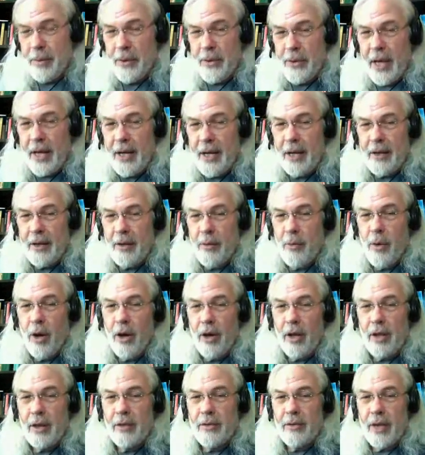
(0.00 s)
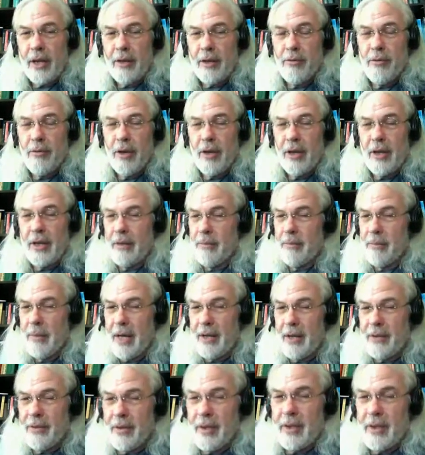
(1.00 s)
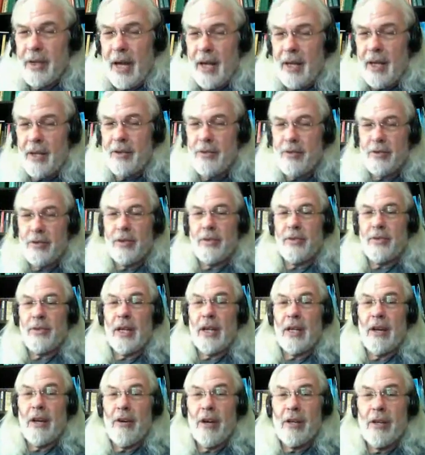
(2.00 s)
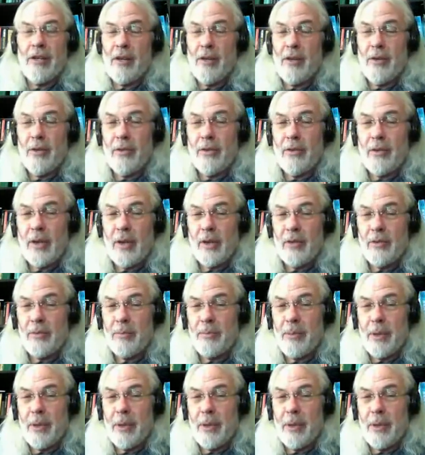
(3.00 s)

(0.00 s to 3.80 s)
It's pathetic. Where all this like really amazing knowledge is just sitting there unused because